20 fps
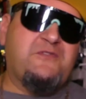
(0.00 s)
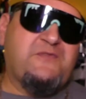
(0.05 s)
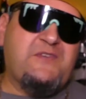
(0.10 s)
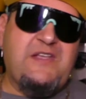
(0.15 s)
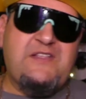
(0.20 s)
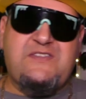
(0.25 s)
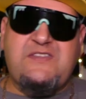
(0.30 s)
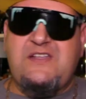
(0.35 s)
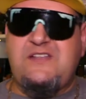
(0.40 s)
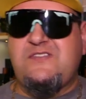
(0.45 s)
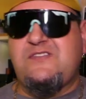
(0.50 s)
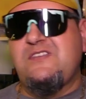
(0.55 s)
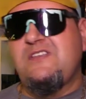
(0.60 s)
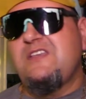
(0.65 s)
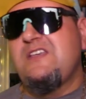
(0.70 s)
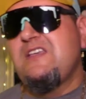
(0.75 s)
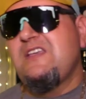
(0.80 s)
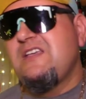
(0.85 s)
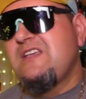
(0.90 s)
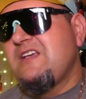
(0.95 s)
Vintage.
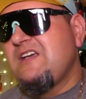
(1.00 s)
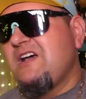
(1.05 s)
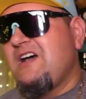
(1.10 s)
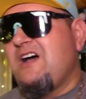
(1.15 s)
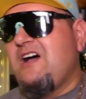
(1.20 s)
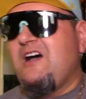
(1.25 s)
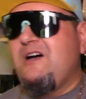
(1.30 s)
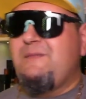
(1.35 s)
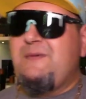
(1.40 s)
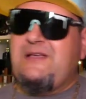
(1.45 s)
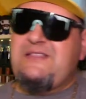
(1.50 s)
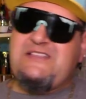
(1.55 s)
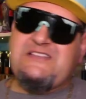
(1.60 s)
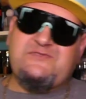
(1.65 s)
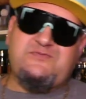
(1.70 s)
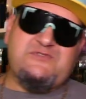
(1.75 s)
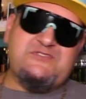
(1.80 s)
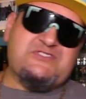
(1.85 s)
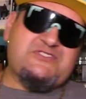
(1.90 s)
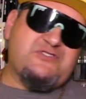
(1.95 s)
Oh man,
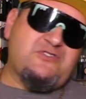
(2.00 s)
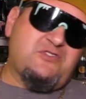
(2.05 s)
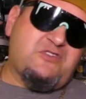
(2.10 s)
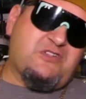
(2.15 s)
this one's so